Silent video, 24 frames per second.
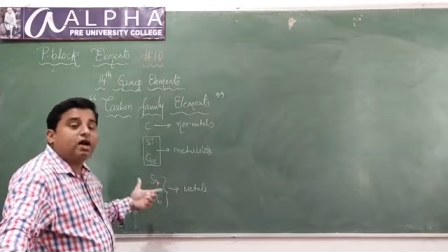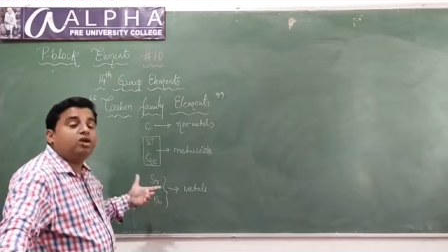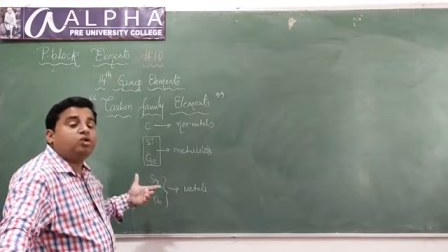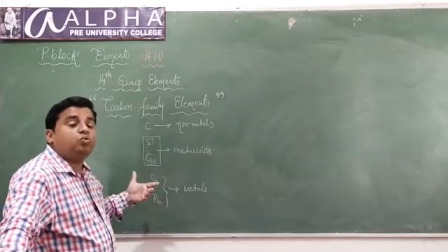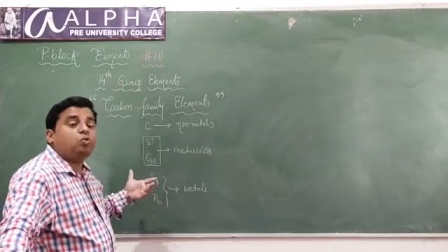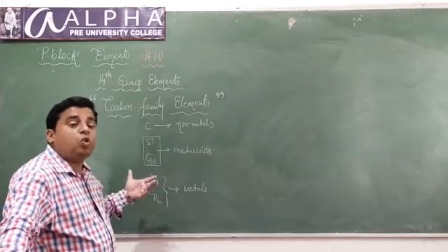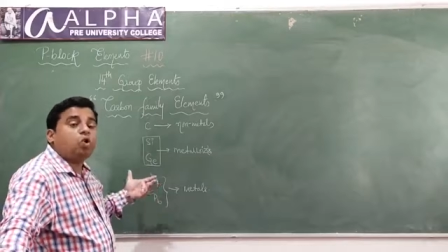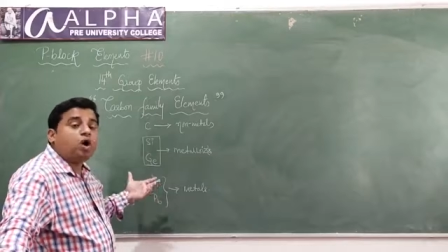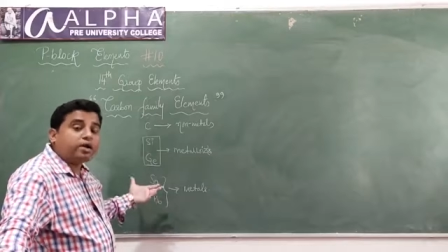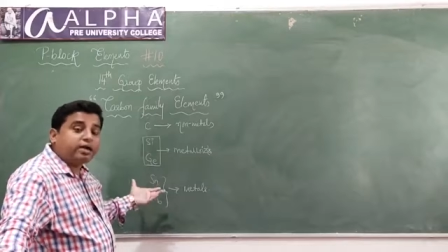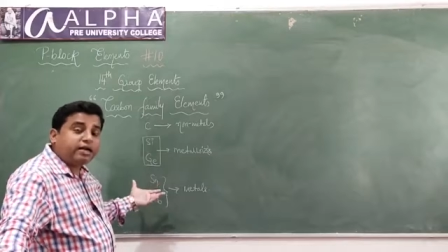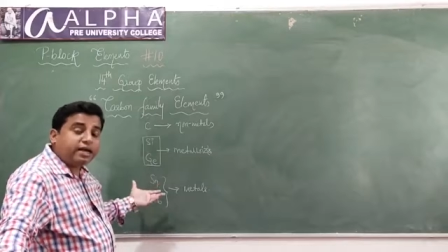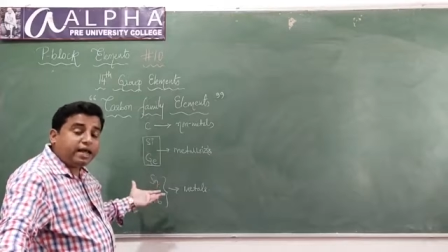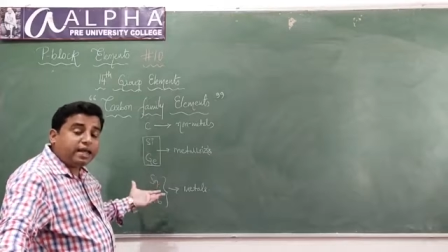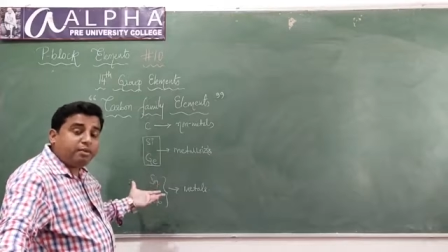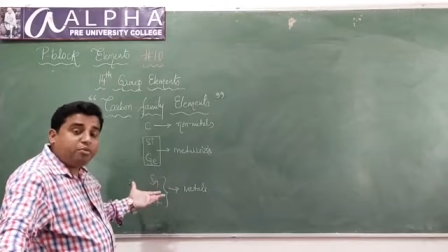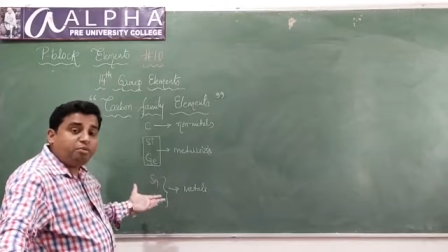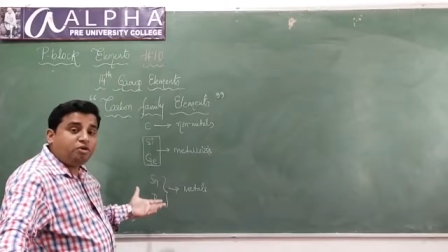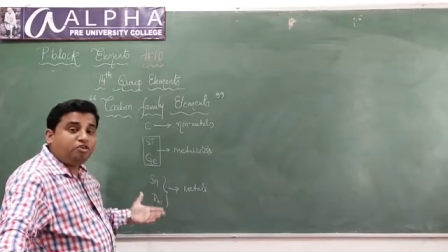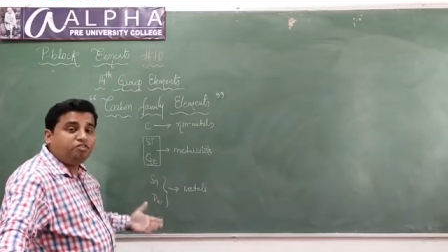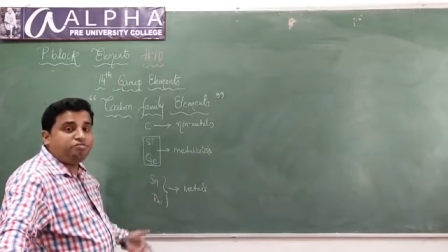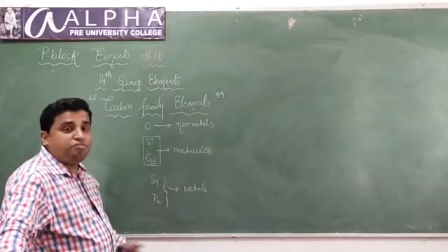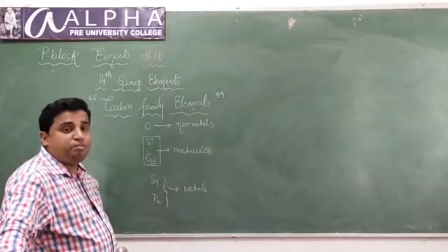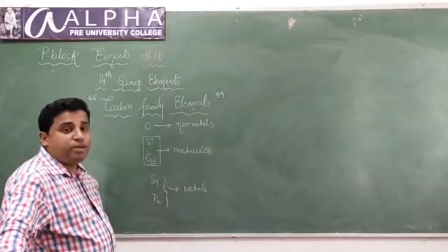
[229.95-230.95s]
what type
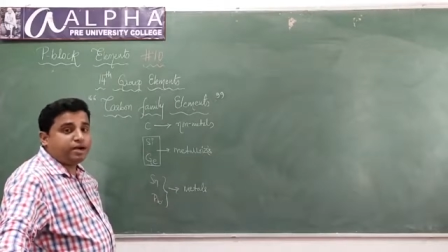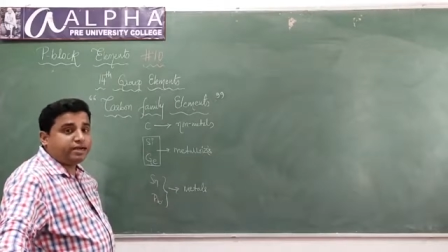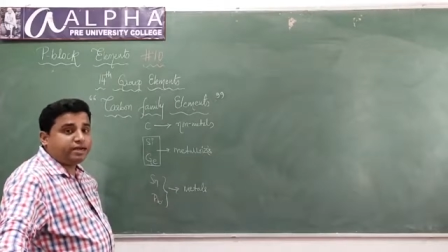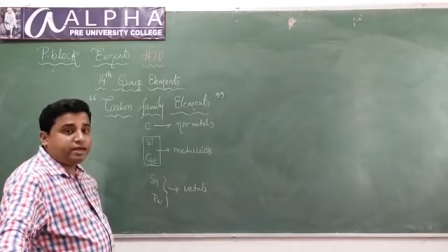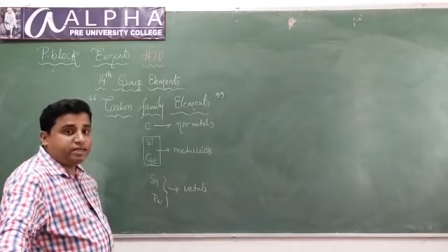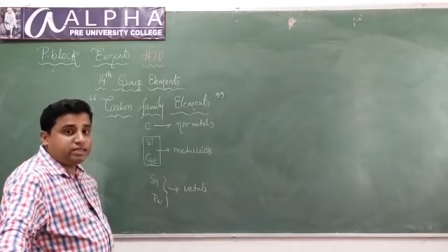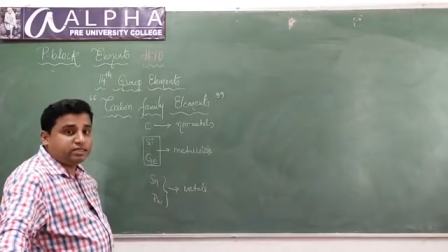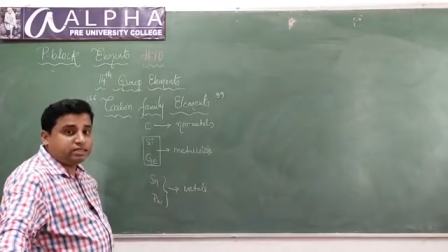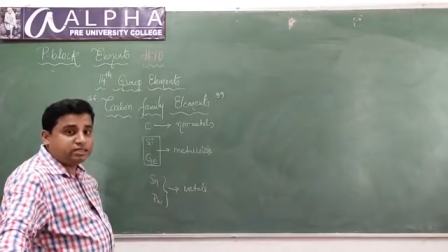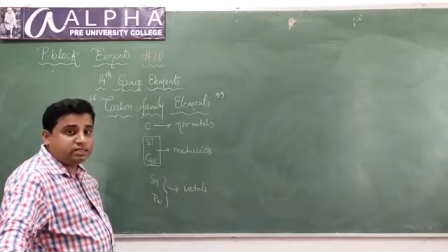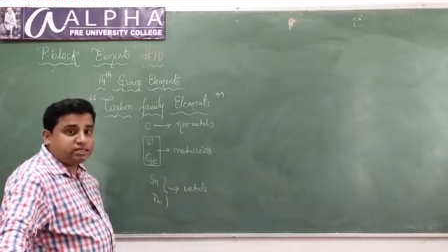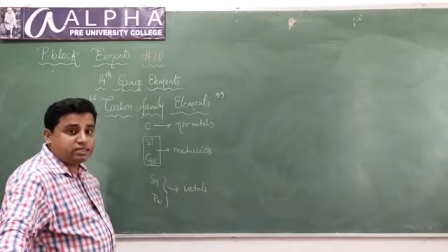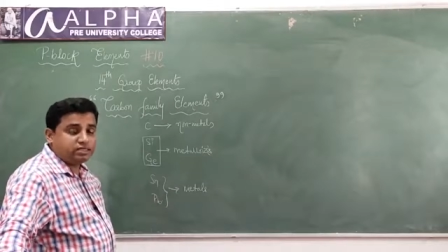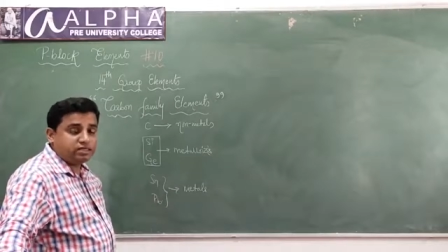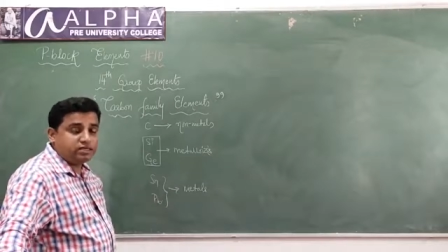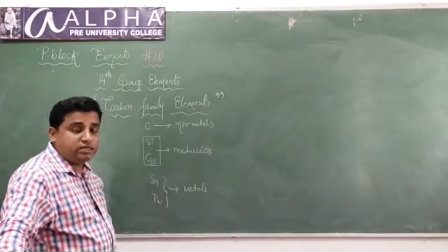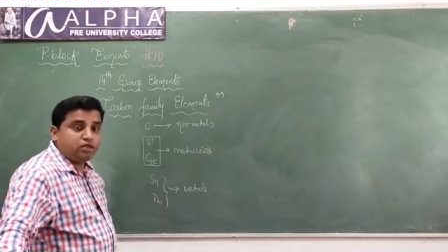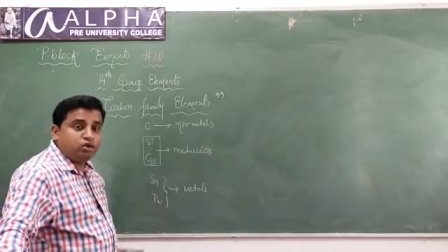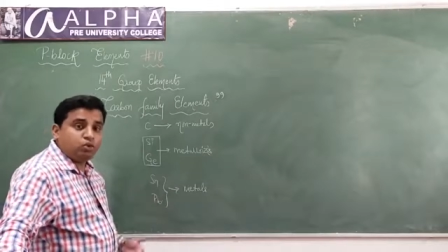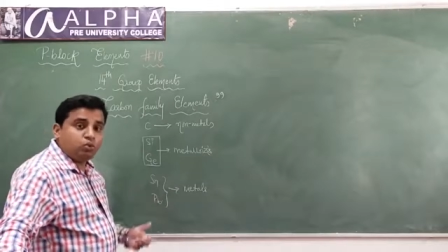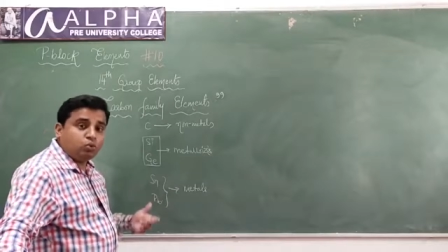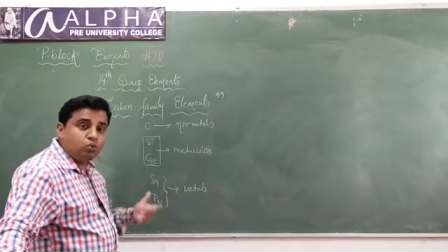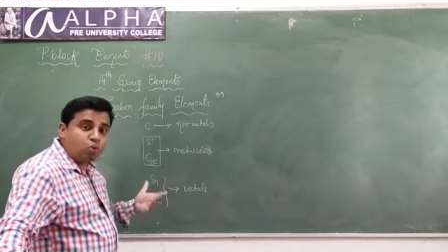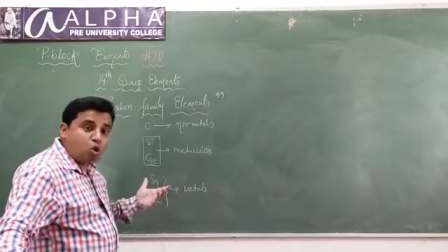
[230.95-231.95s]
of metals?
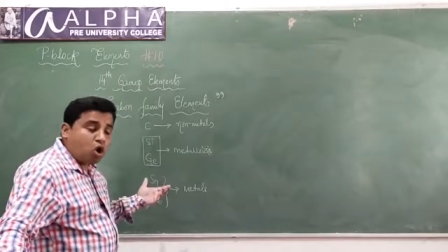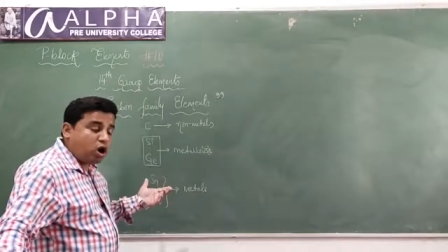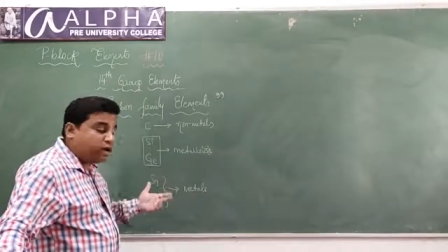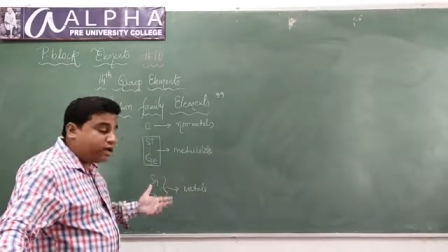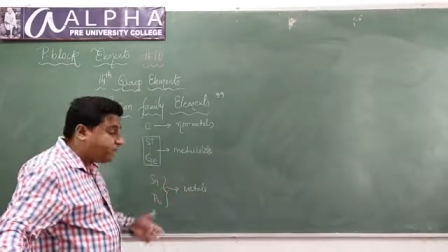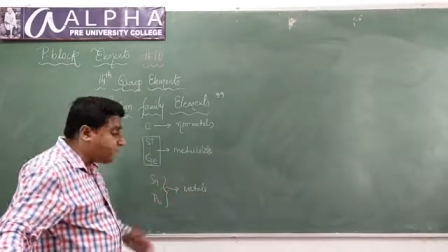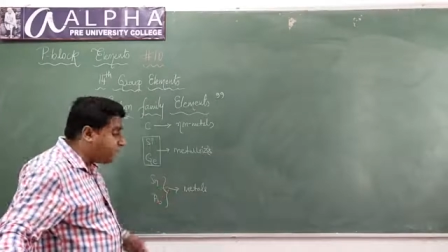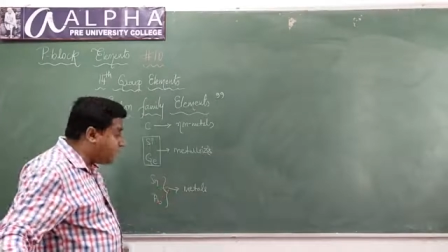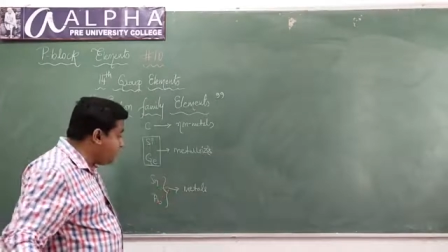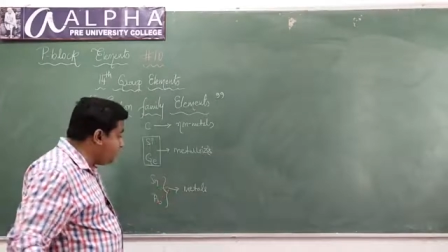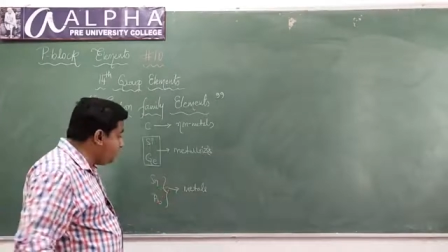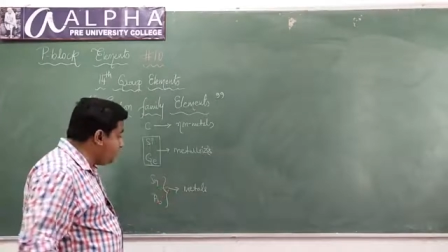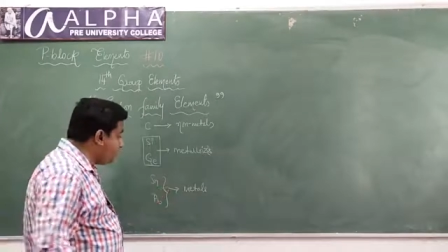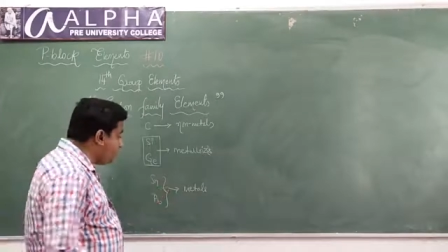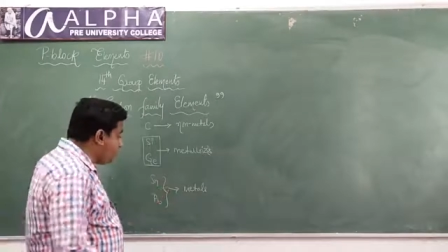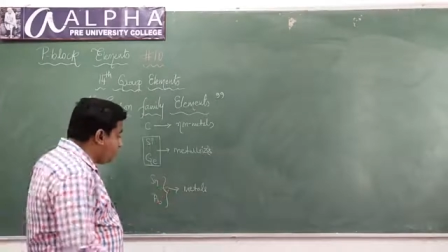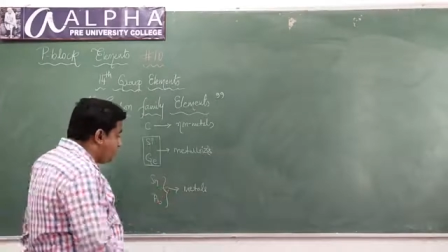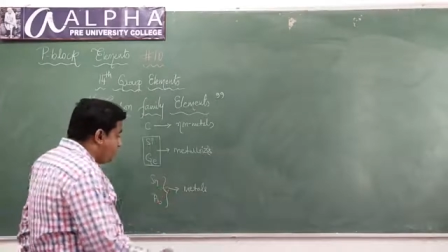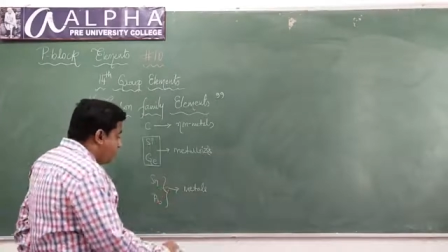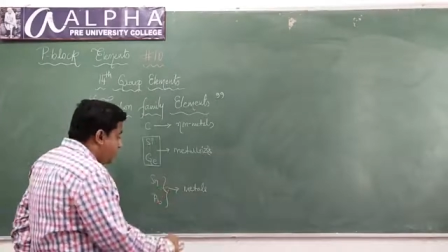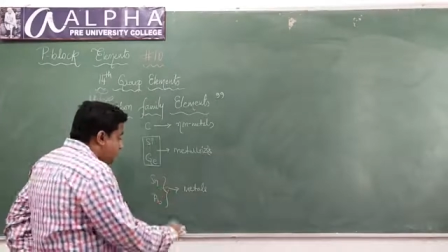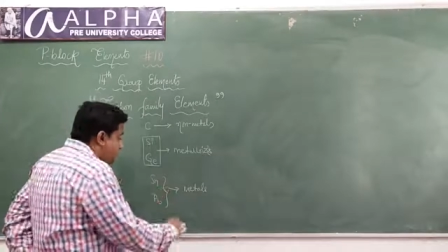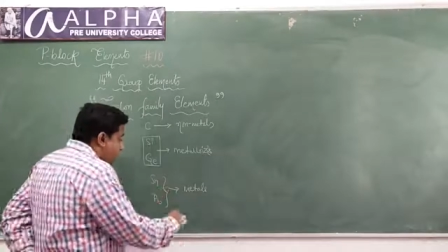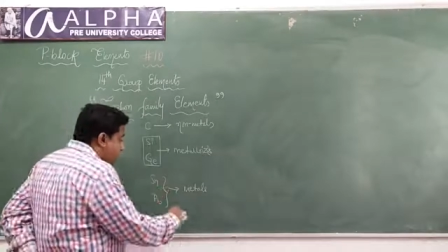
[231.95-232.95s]
What type of
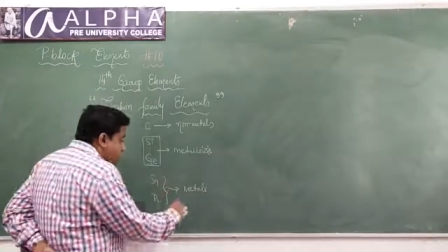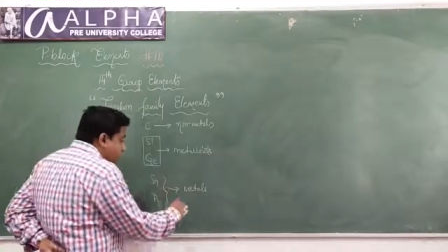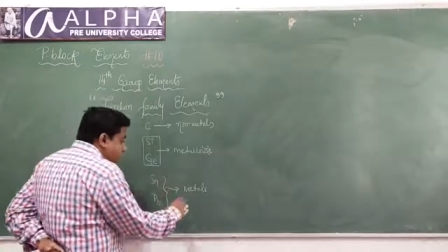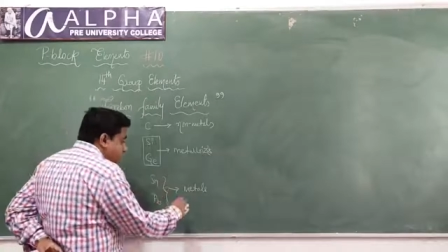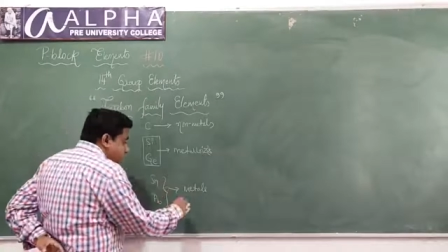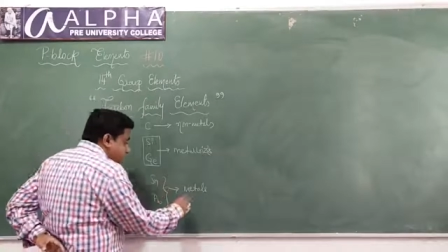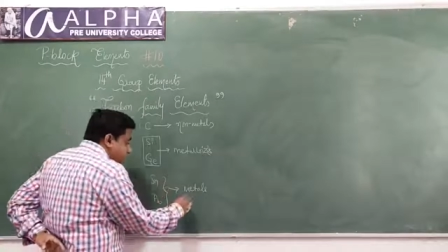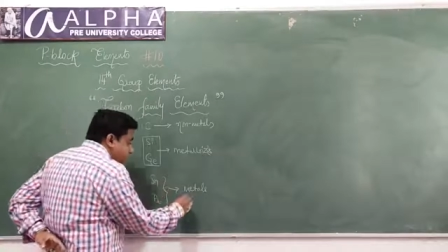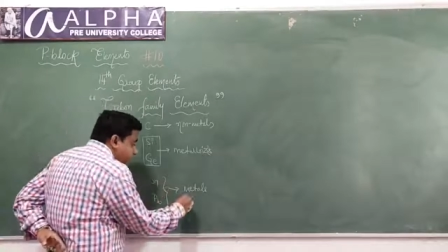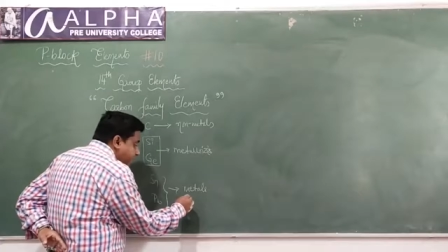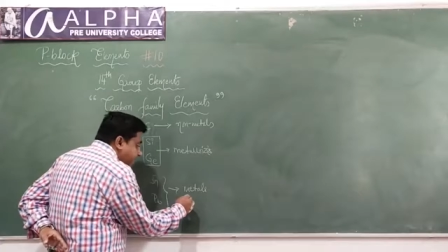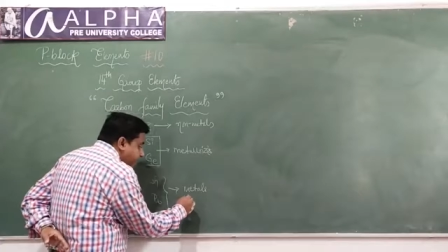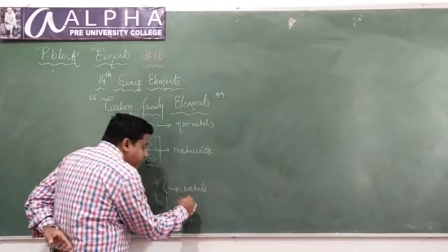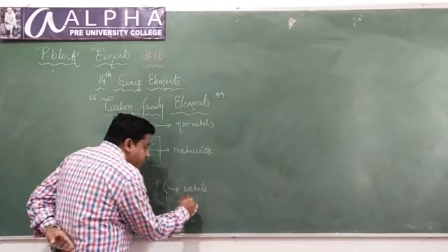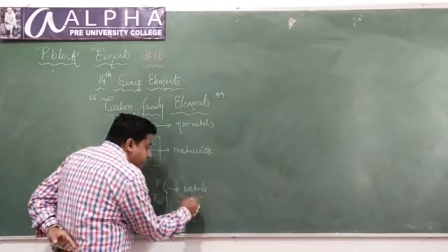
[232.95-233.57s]
metals are they?